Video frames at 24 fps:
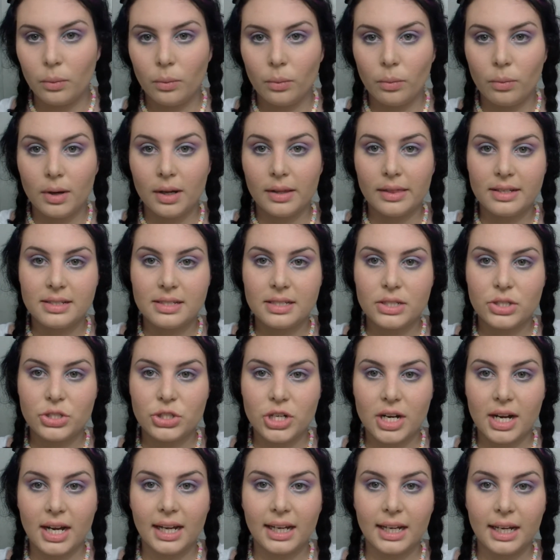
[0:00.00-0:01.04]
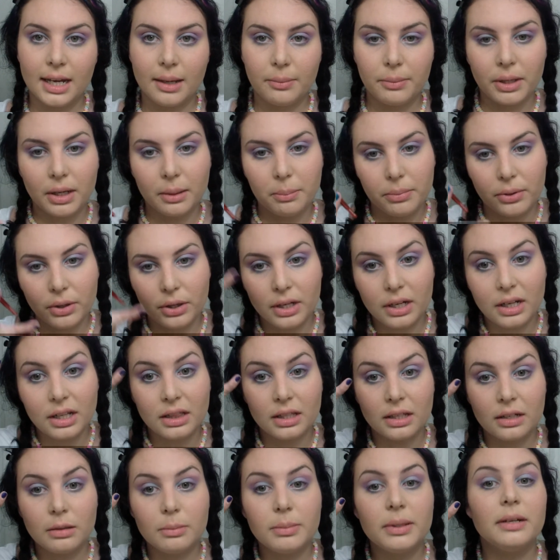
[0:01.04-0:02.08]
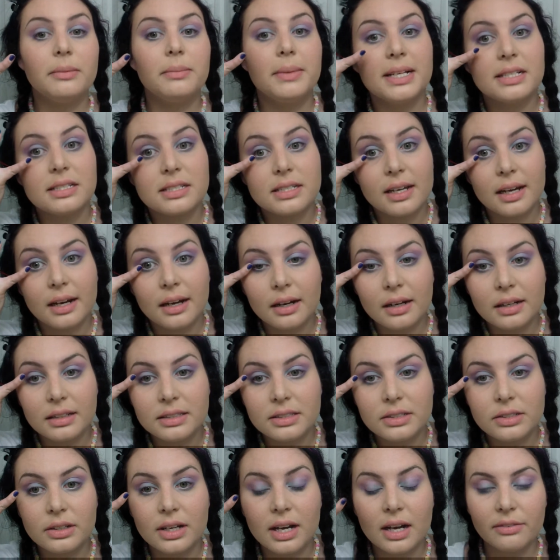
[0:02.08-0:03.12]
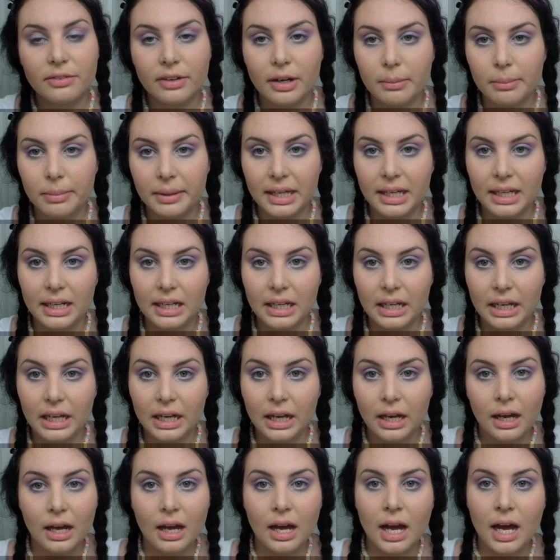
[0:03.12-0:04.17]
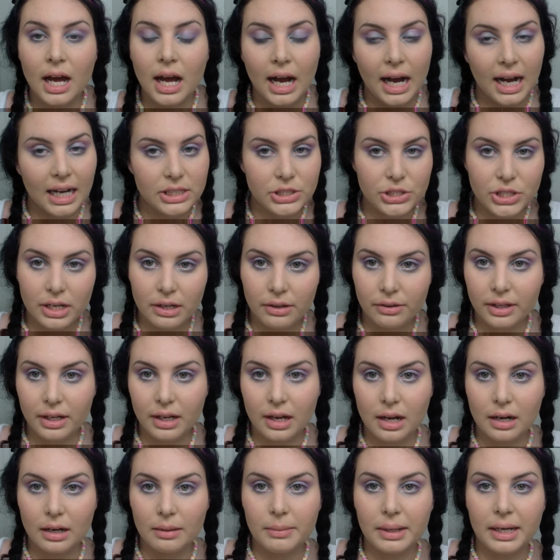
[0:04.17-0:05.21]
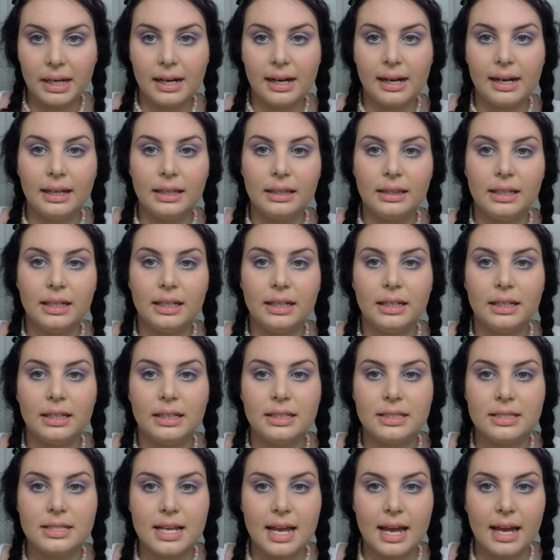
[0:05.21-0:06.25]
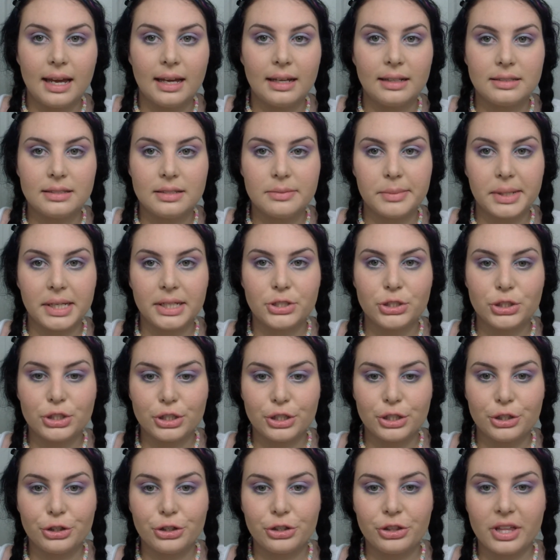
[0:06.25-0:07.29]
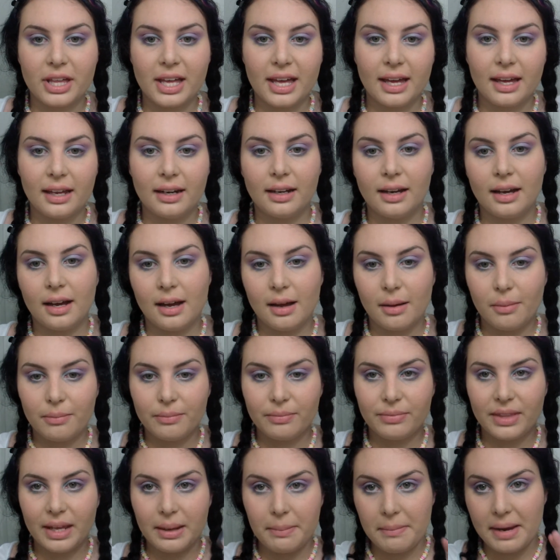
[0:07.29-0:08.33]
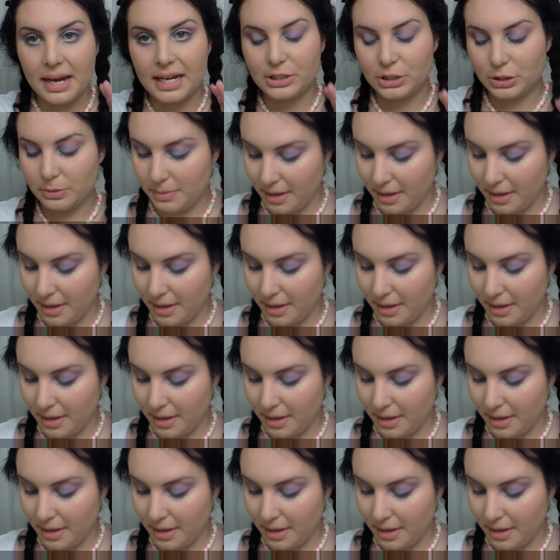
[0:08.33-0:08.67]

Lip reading: While this is drying, I'm going to put a little bit of mascara to cover up any eyeshadow that got on my eyelids and to make sure that they match